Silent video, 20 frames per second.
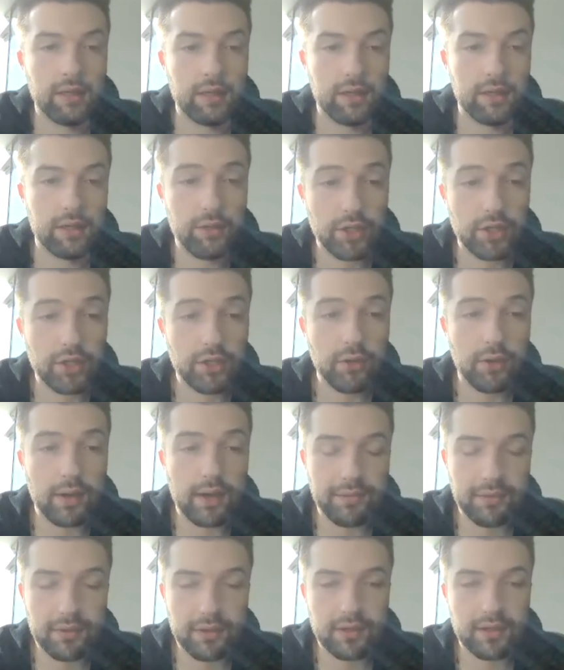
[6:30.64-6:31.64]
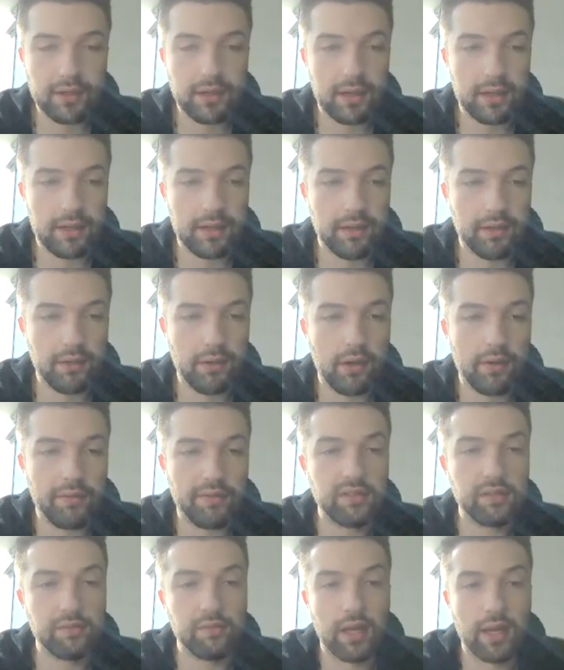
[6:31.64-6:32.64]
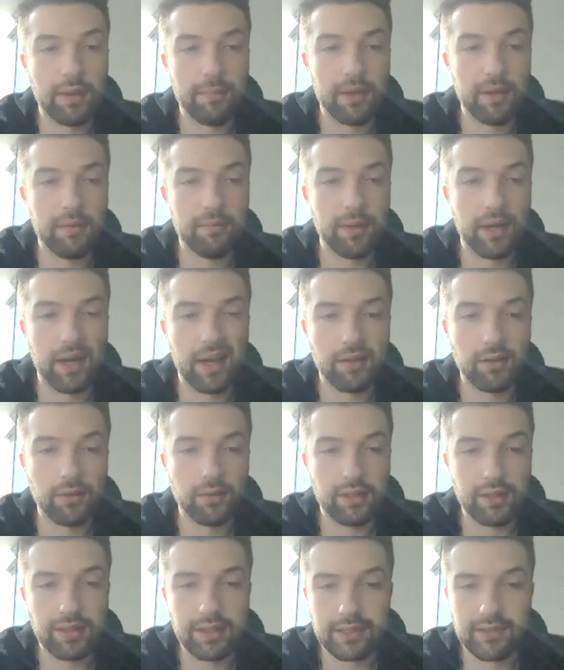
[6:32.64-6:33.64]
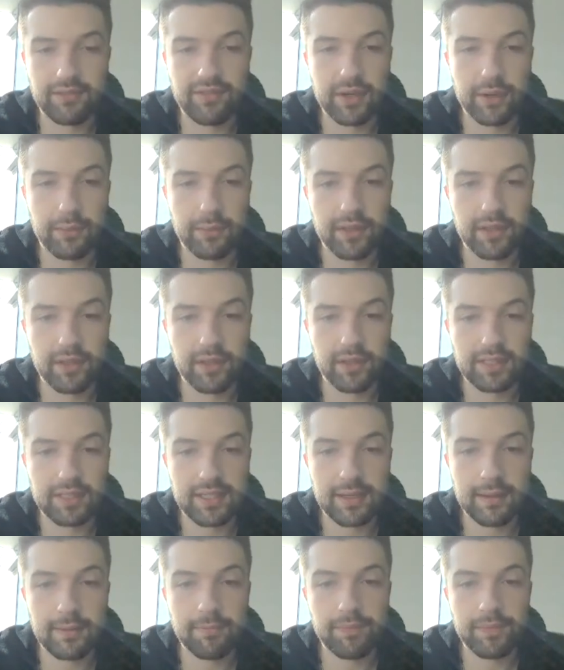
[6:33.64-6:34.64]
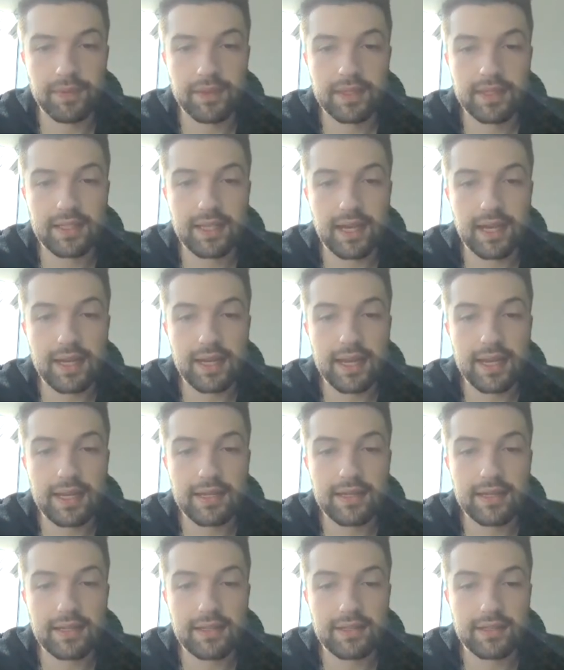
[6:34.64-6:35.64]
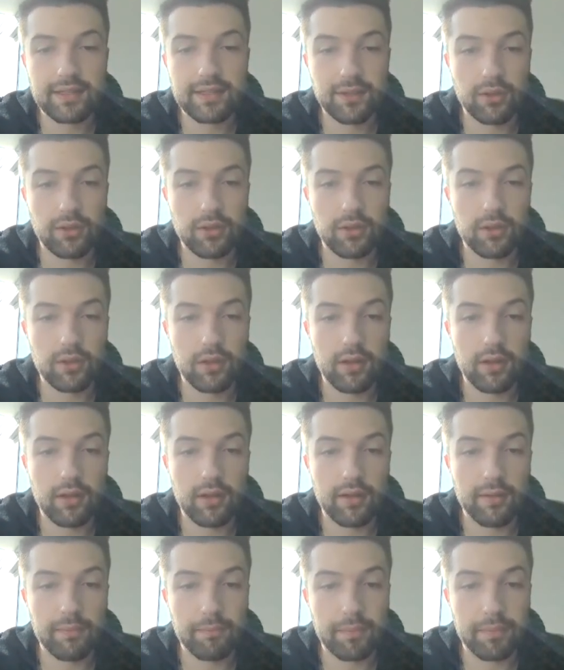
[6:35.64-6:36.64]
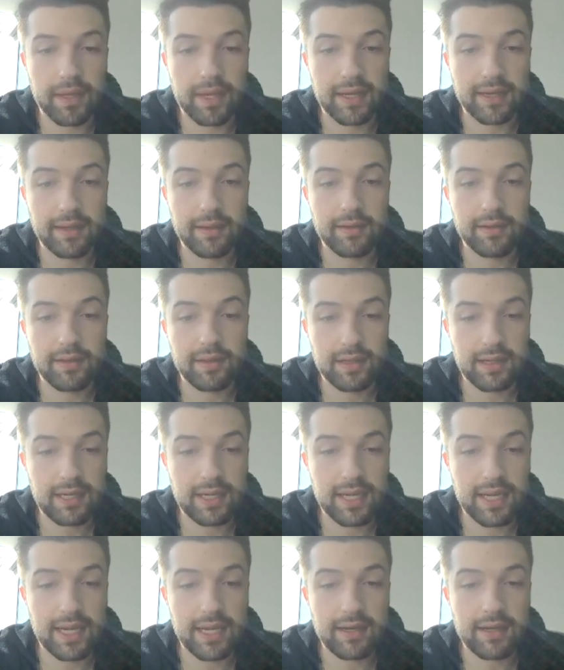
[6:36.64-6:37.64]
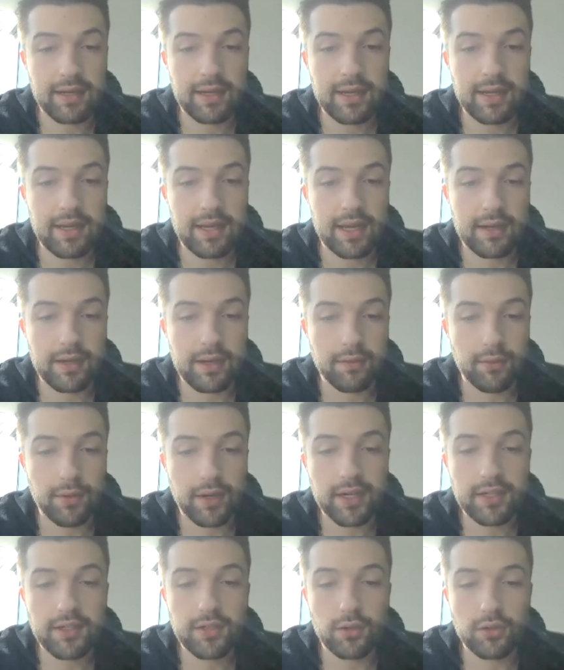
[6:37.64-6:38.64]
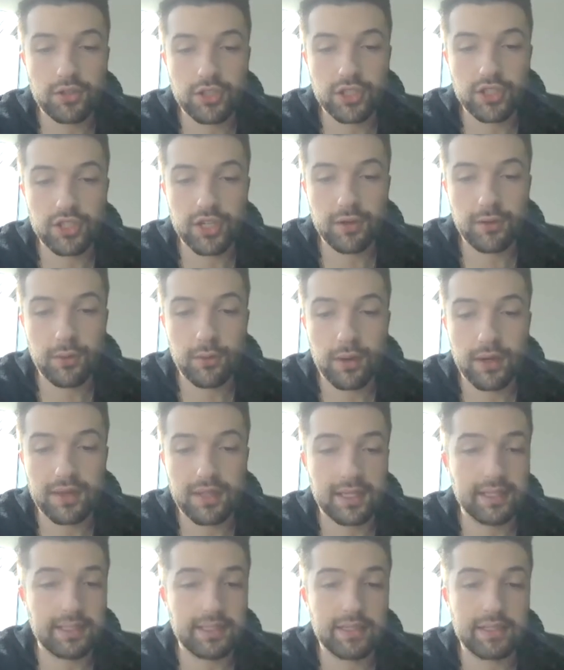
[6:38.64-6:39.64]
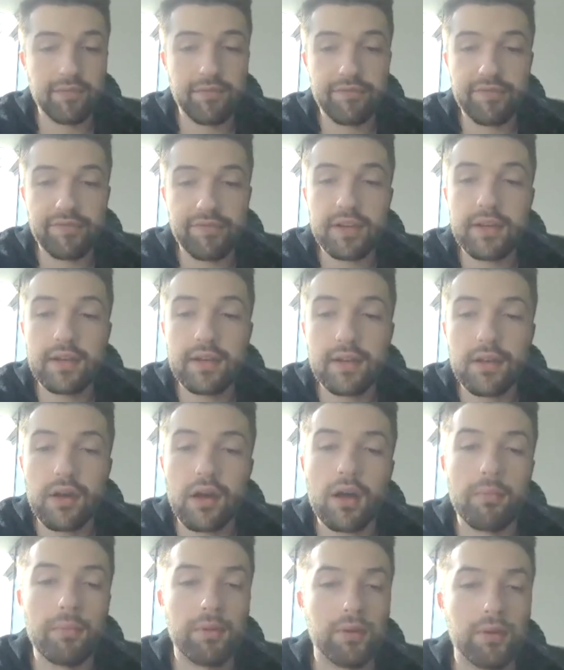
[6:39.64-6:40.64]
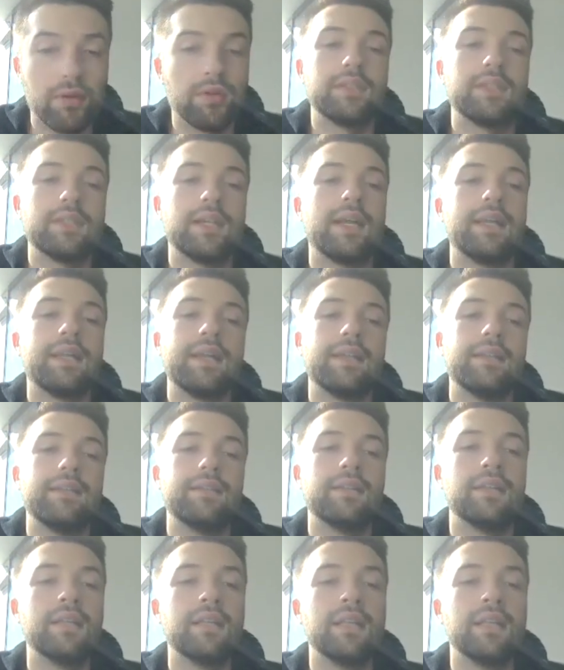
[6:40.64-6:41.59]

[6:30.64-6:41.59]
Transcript: You could go after another offensive lineman, but I don't think that's very realistic. Tight end is still a big need. And you have Greg Dulcich here, who I think is a phenomenal tight end.